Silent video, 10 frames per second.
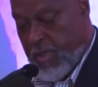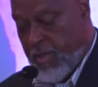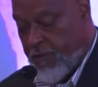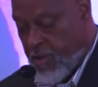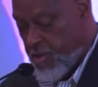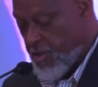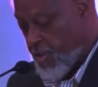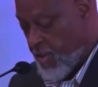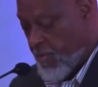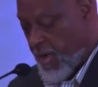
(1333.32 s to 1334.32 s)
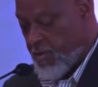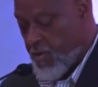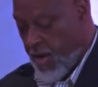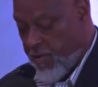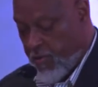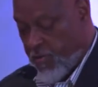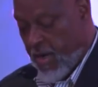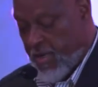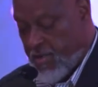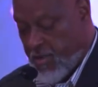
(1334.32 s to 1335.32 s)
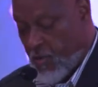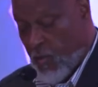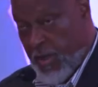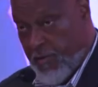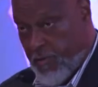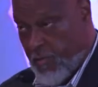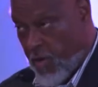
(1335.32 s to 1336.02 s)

efficiency by driving prices away from